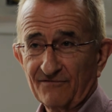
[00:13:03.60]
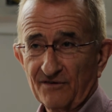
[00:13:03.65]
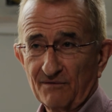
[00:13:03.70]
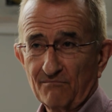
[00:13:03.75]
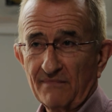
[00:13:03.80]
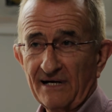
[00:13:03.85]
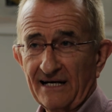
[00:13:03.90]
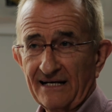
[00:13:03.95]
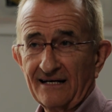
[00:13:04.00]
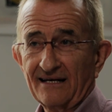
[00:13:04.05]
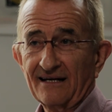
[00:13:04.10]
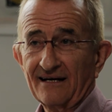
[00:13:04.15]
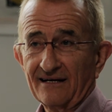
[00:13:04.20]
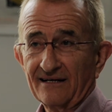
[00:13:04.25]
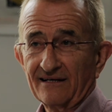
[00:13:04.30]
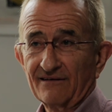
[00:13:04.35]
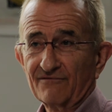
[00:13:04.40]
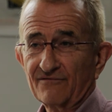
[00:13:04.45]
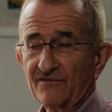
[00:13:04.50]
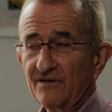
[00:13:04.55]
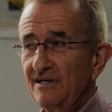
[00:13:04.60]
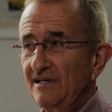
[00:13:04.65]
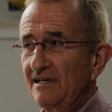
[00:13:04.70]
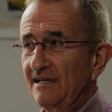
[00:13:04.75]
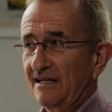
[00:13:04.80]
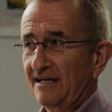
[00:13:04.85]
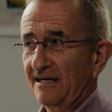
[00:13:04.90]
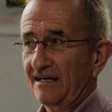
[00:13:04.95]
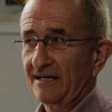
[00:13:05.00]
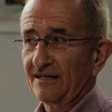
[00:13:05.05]
and my life,
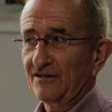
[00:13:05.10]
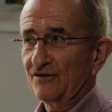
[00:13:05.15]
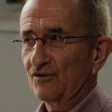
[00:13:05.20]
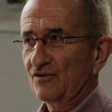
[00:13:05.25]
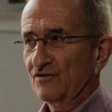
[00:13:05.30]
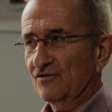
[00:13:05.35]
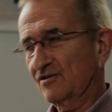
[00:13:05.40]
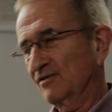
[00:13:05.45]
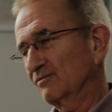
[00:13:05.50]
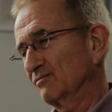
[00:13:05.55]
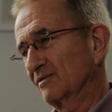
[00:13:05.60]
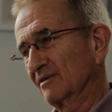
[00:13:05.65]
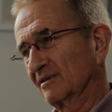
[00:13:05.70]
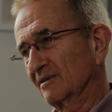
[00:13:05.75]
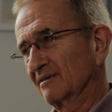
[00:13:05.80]
and so